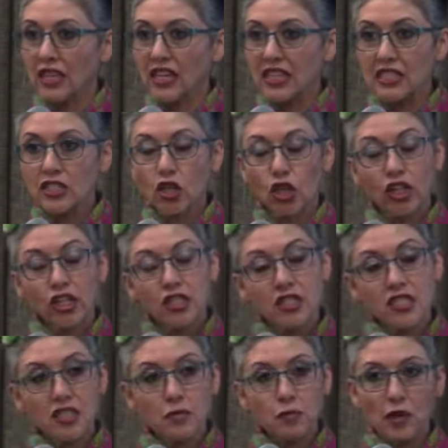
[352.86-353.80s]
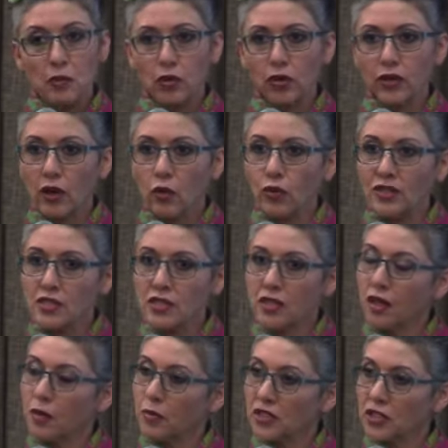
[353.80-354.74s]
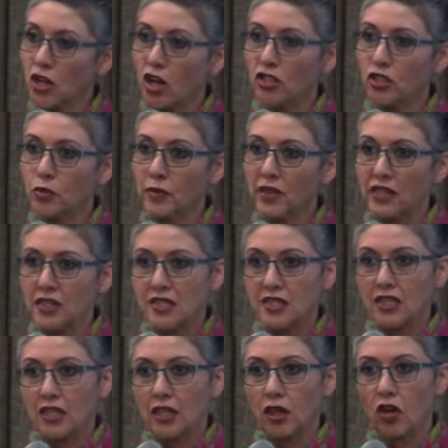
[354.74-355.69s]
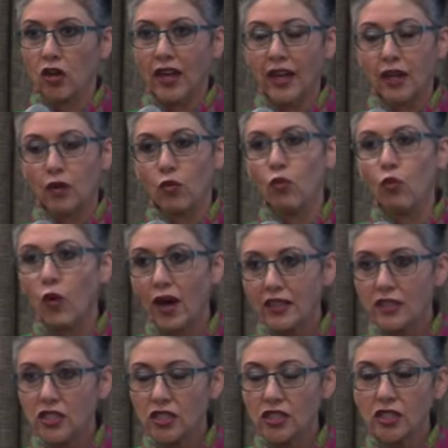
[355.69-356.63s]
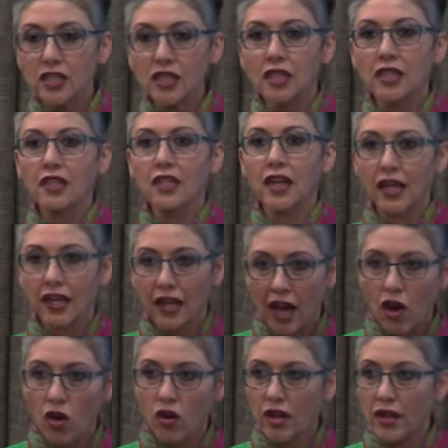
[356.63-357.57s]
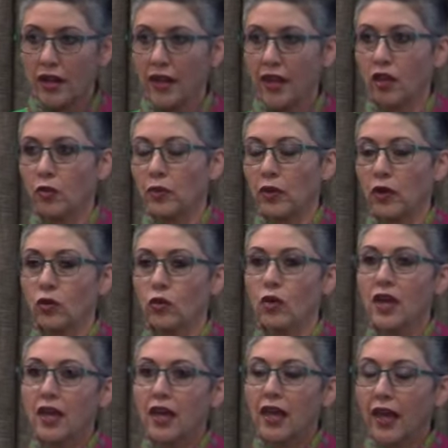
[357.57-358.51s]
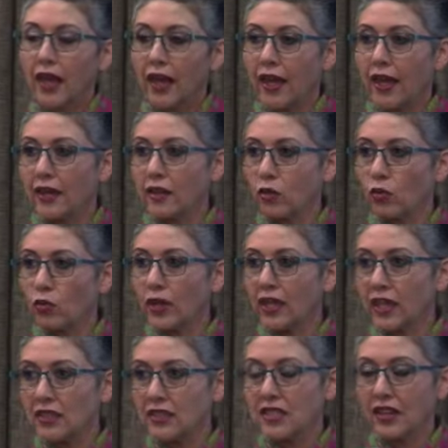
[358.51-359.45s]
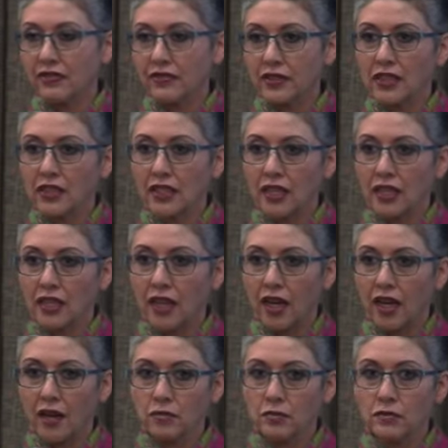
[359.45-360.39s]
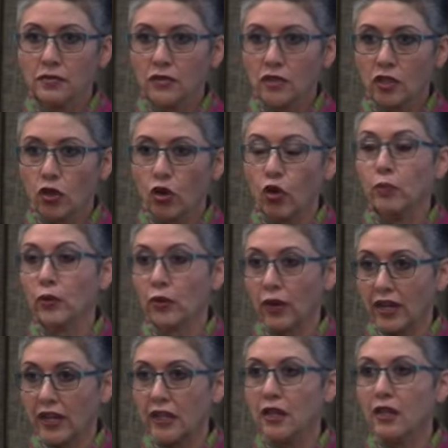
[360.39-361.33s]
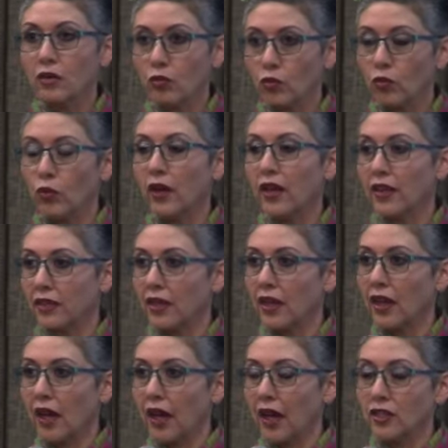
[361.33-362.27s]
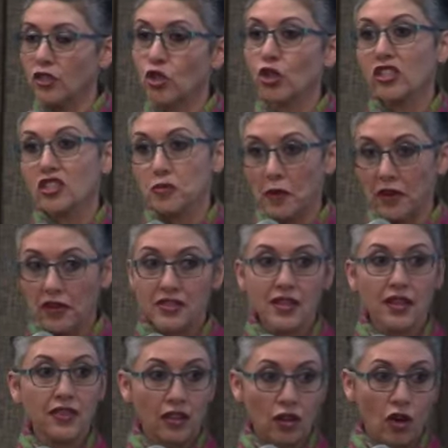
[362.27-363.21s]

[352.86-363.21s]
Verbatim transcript: interns, people that wants to come and talk to me and see, okay, what do you need and how can I help you? And we can definitely um, cooperate with uh, your experience at the